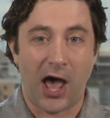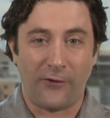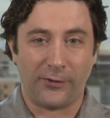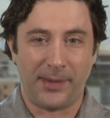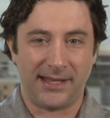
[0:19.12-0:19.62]

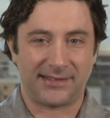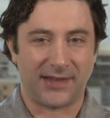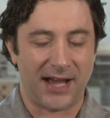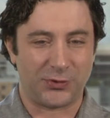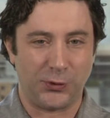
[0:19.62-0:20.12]
Alphabet
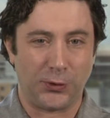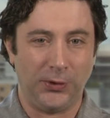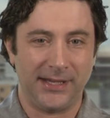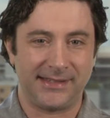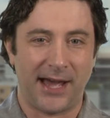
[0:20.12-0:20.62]
slash
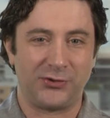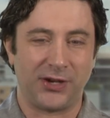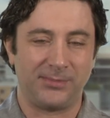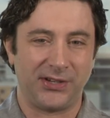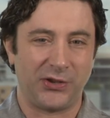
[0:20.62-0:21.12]
Google has now
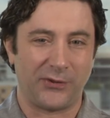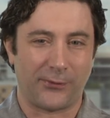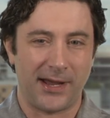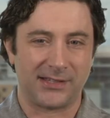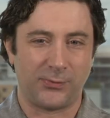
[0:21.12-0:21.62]
jumped into the
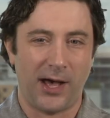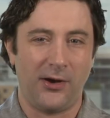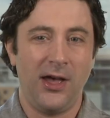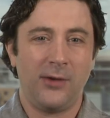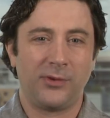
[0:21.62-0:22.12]
fray as
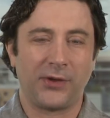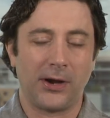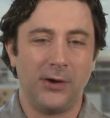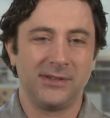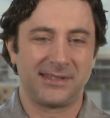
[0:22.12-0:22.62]
well with their
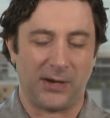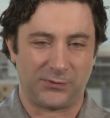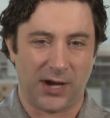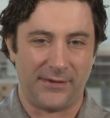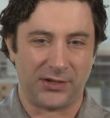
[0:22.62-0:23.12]
own
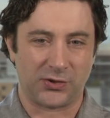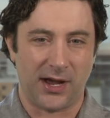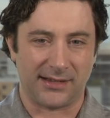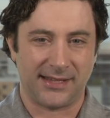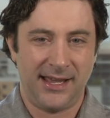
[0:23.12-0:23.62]
self-driving
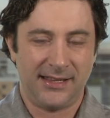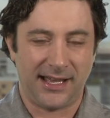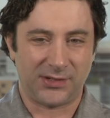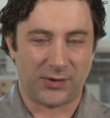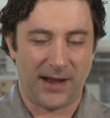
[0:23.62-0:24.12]
trucks.
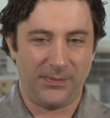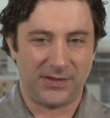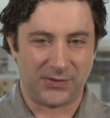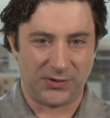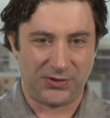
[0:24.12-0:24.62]
That's right, the
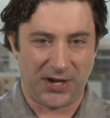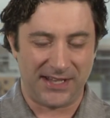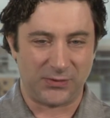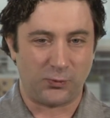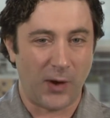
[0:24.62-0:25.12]
search
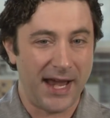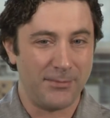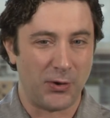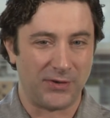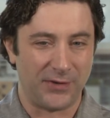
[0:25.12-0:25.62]
giant's
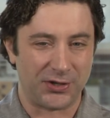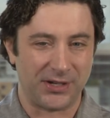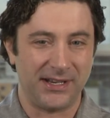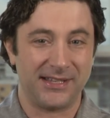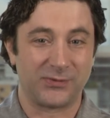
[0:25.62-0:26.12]
Waymo
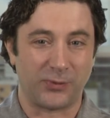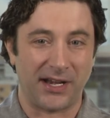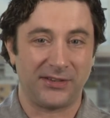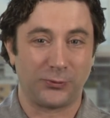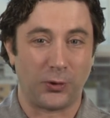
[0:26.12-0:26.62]
division is
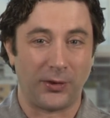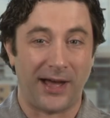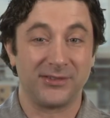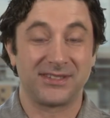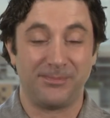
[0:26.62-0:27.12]
ready to roll
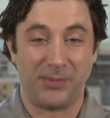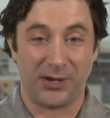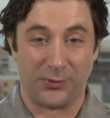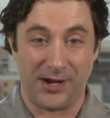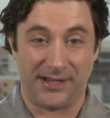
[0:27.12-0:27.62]
out some
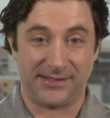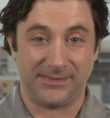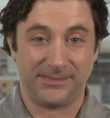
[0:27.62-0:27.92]
big rigs.